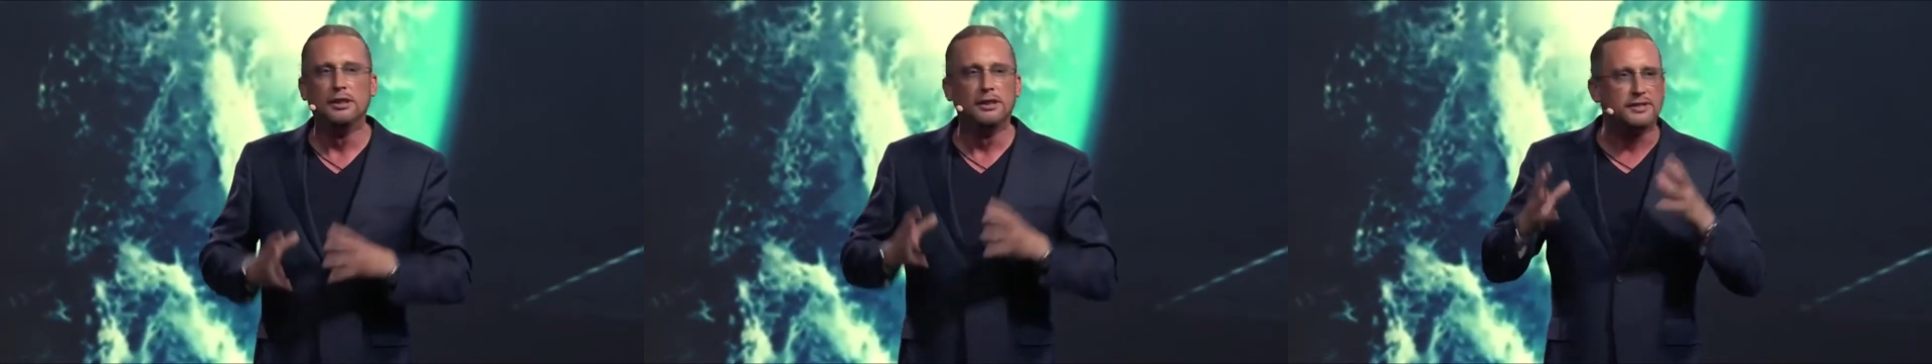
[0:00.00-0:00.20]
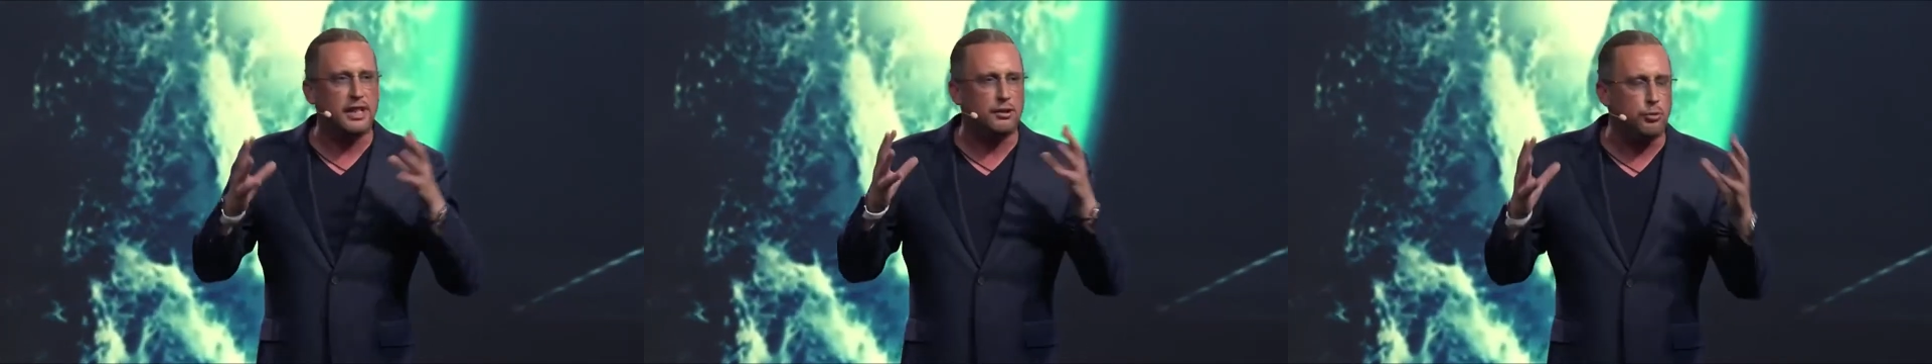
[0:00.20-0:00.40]

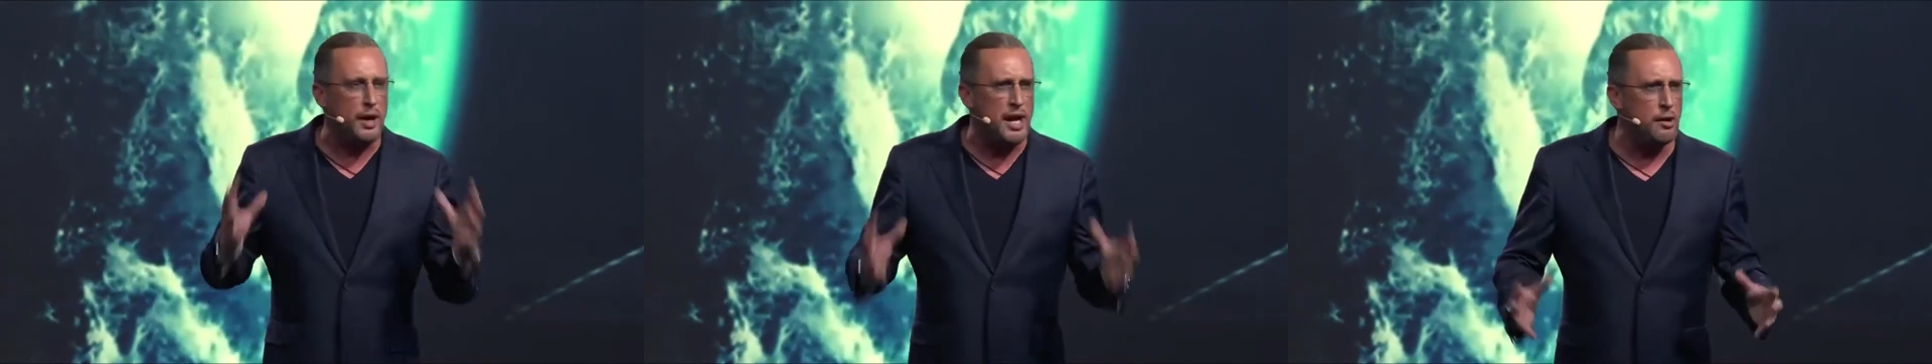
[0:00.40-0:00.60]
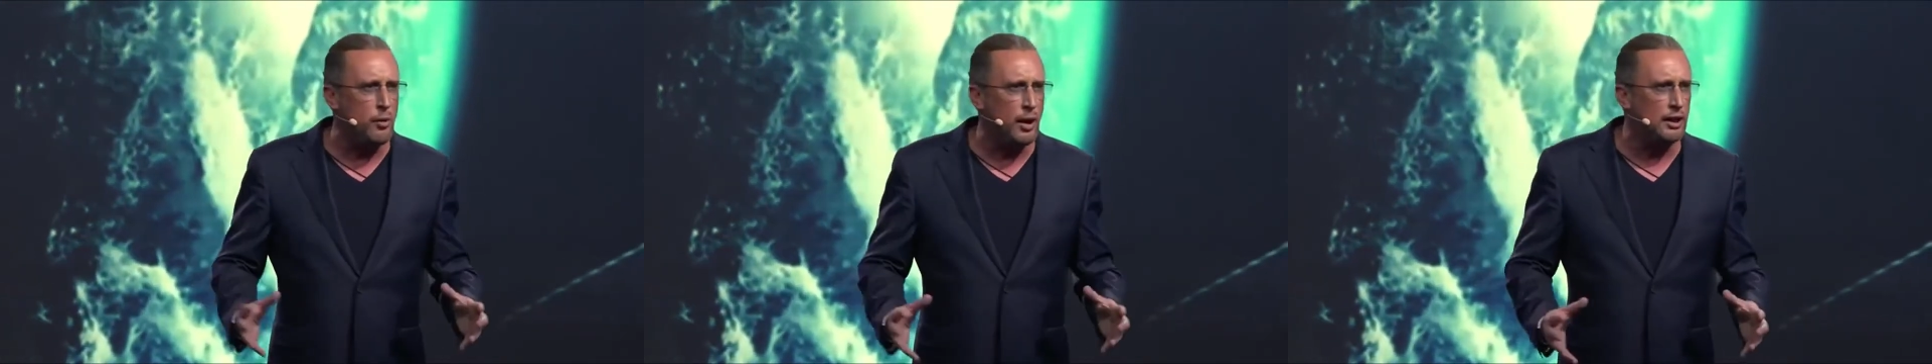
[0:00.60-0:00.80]
that
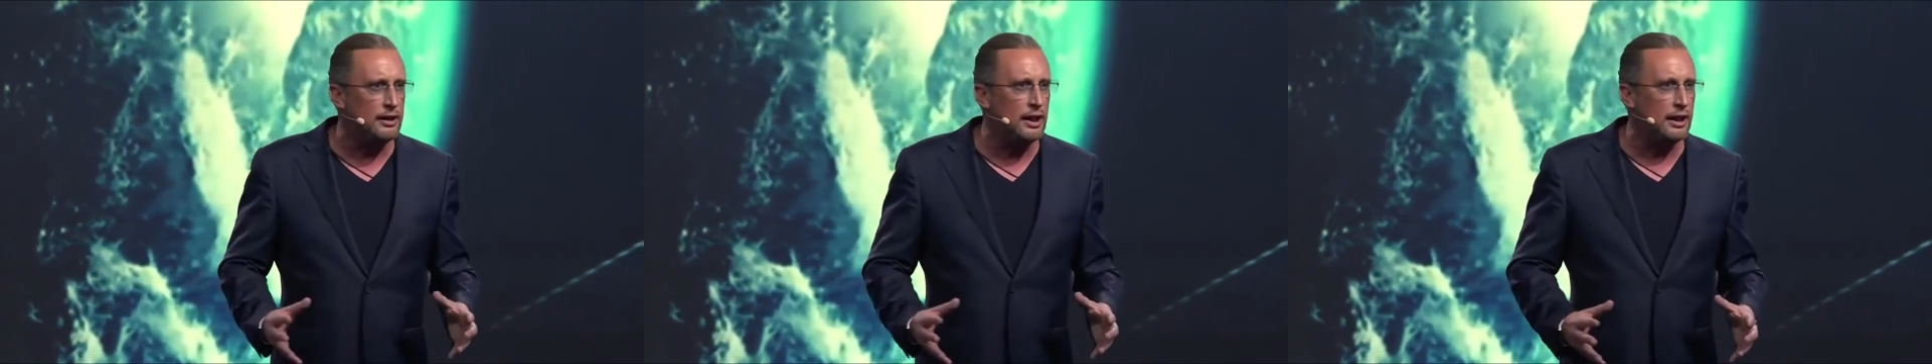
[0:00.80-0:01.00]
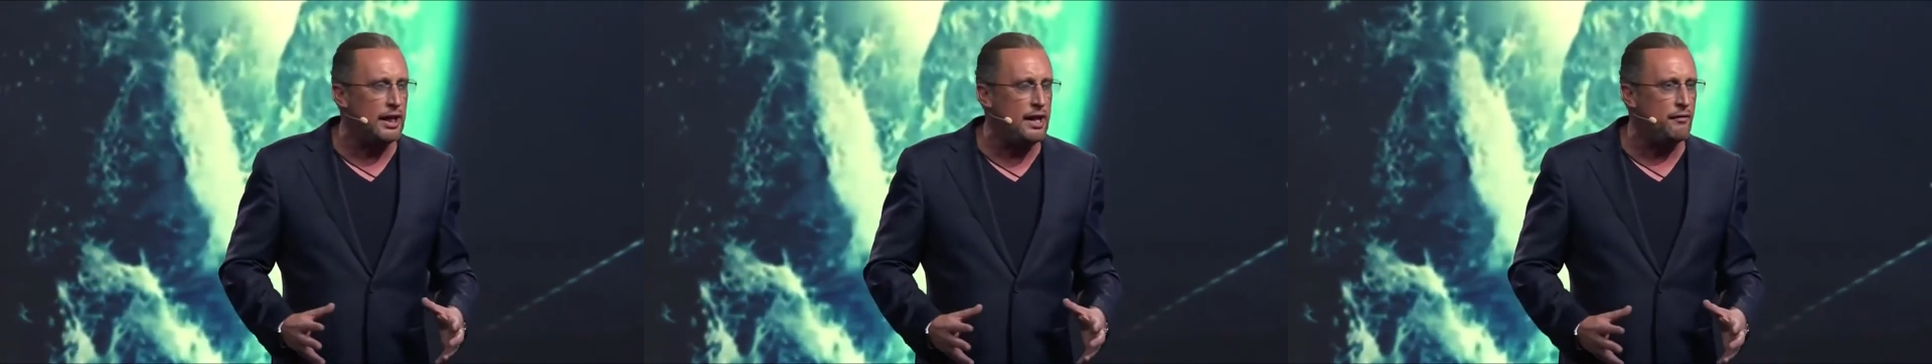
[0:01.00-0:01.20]
we will
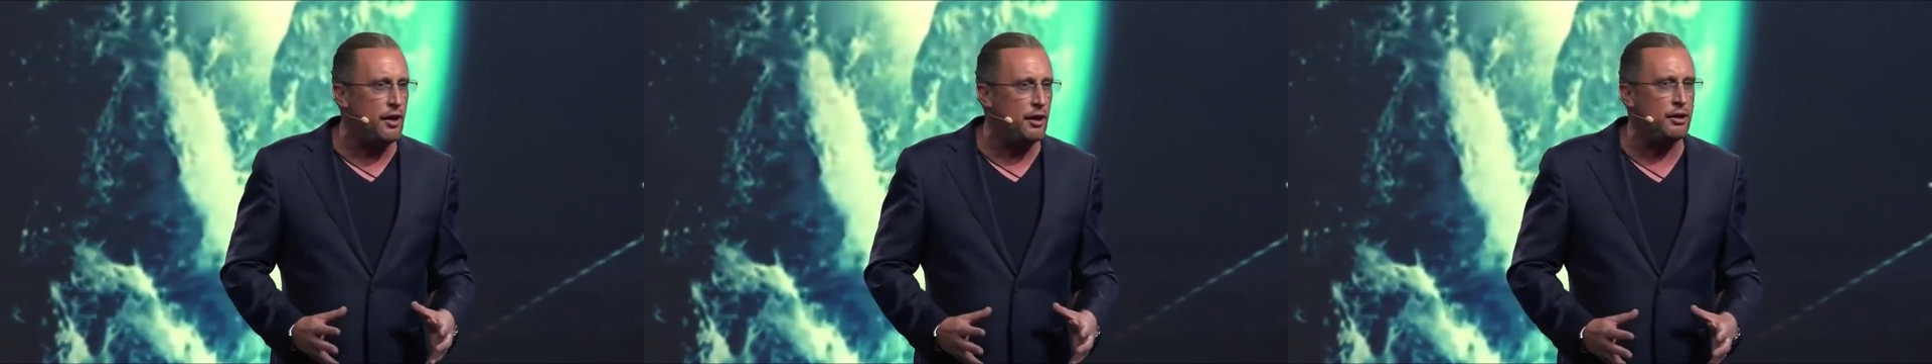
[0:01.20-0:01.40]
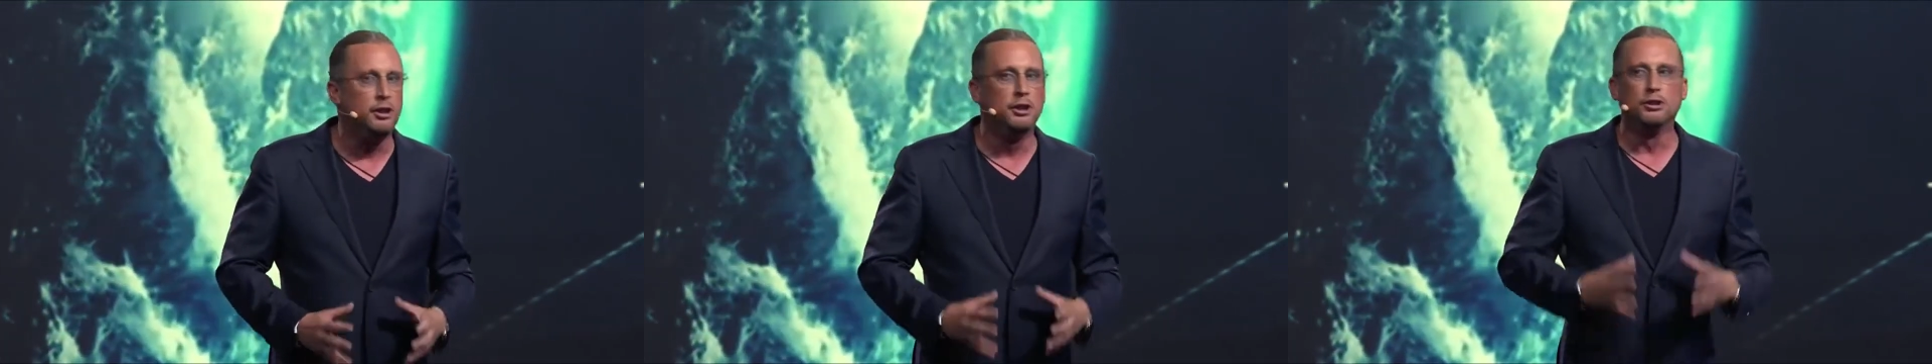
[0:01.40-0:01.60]
deliver